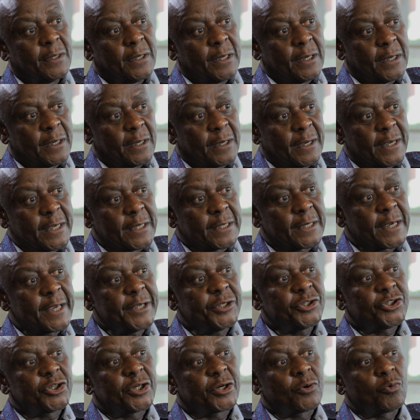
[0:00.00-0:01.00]

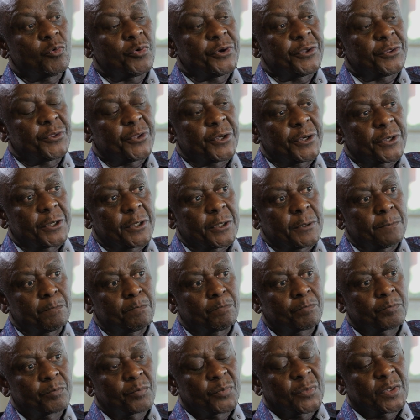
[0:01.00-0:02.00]
engaging with the
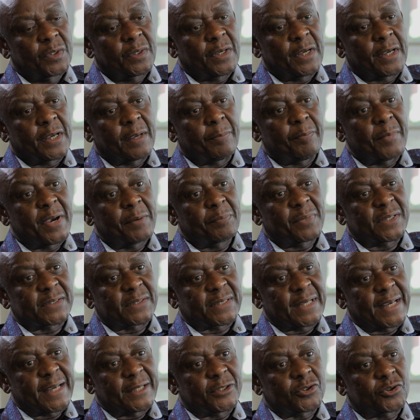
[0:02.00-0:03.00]
member
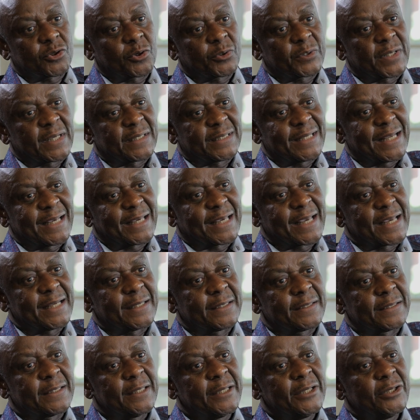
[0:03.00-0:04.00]
states so that they
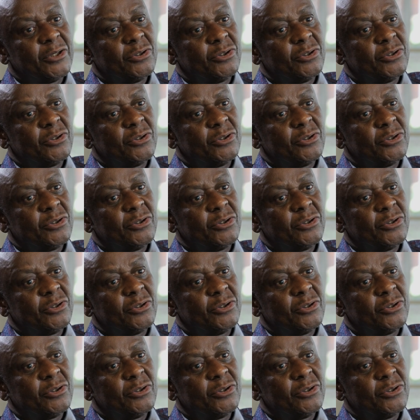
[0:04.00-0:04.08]
can